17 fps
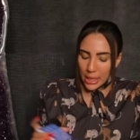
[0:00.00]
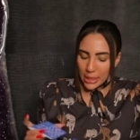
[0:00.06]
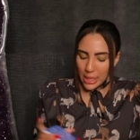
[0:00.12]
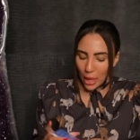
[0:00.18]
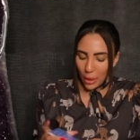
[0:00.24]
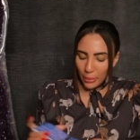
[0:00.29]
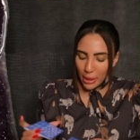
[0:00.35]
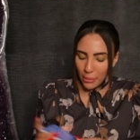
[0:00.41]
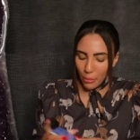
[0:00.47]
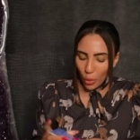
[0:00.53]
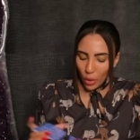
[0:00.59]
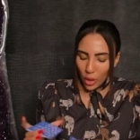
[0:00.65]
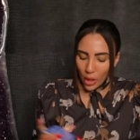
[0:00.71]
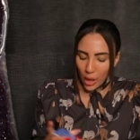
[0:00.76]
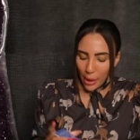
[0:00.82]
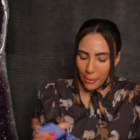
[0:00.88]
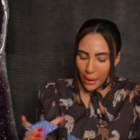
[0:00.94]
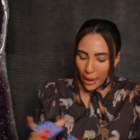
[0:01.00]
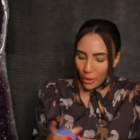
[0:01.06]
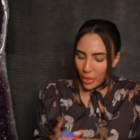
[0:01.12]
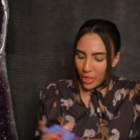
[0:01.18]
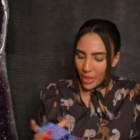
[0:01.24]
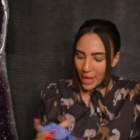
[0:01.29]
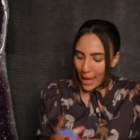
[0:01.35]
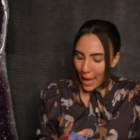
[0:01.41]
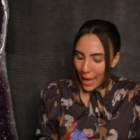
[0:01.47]
Tell me more about
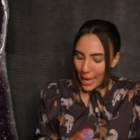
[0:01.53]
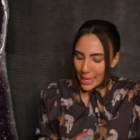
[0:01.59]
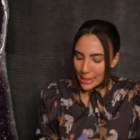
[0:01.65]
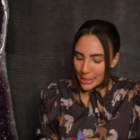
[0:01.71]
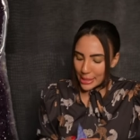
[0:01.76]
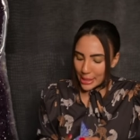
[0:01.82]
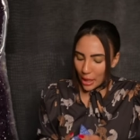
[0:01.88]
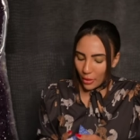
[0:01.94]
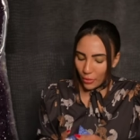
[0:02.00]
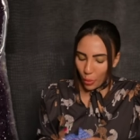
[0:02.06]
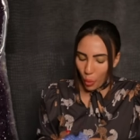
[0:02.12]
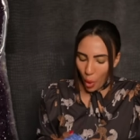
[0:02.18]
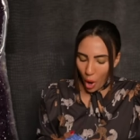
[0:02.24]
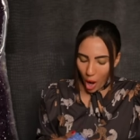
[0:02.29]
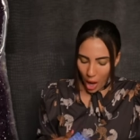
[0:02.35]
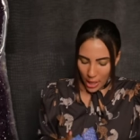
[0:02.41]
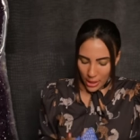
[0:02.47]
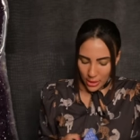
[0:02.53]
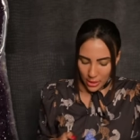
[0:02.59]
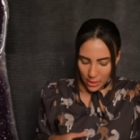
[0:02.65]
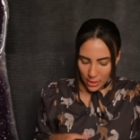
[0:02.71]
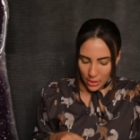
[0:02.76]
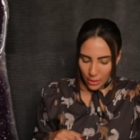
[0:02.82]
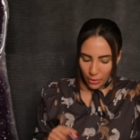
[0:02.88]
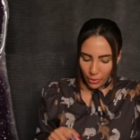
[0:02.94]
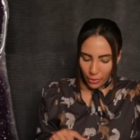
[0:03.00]
the Ace of
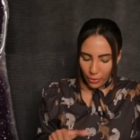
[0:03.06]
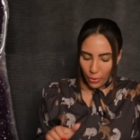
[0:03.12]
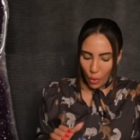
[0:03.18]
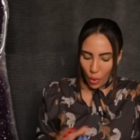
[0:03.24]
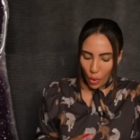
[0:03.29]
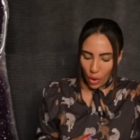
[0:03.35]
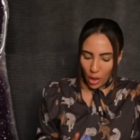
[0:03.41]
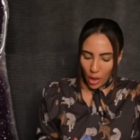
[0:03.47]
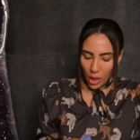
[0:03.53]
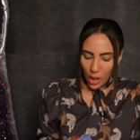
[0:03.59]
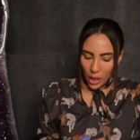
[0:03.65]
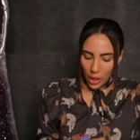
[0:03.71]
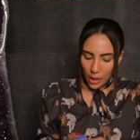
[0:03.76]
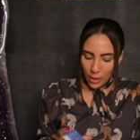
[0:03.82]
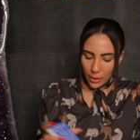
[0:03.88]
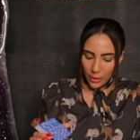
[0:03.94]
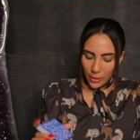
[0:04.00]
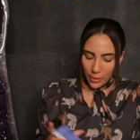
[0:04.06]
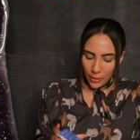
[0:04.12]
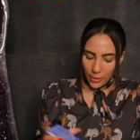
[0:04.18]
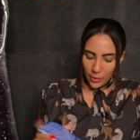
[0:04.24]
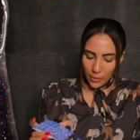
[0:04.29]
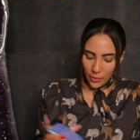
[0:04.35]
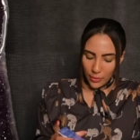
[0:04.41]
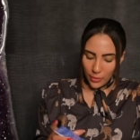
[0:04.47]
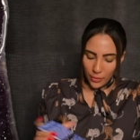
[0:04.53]
Wands for
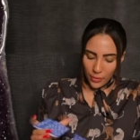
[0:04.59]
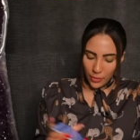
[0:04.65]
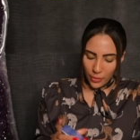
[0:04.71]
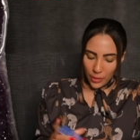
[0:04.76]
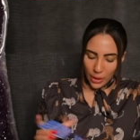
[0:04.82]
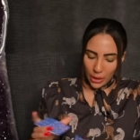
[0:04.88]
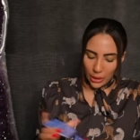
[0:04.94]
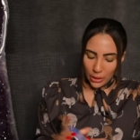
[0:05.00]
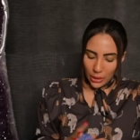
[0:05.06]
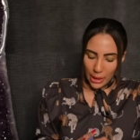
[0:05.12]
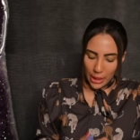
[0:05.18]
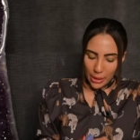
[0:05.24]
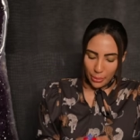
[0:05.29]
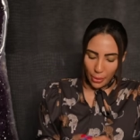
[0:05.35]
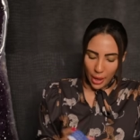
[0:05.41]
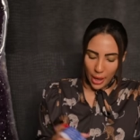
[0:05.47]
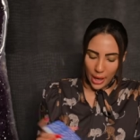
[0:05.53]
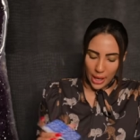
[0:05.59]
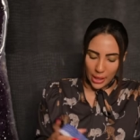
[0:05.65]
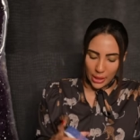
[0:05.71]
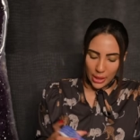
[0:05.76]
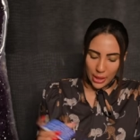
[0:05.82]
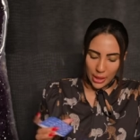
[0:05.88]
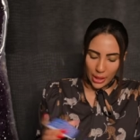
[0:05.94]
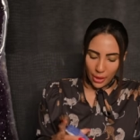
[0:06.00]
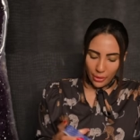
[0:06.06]
Libra in
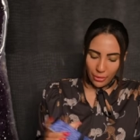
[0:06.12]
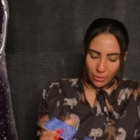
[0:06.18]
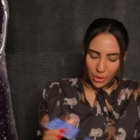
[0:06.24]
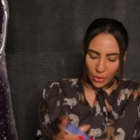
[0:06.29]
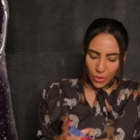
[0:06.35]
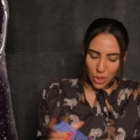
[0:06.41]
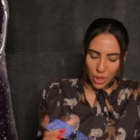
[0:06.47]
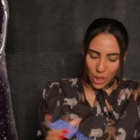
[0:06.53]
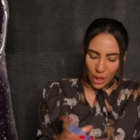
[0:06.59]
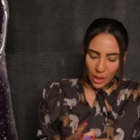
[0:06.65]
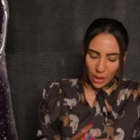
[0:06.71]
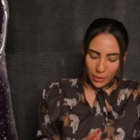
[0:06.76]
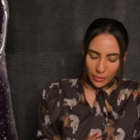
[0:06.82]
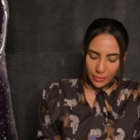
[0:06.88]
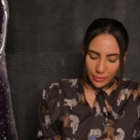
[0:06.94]
the near future.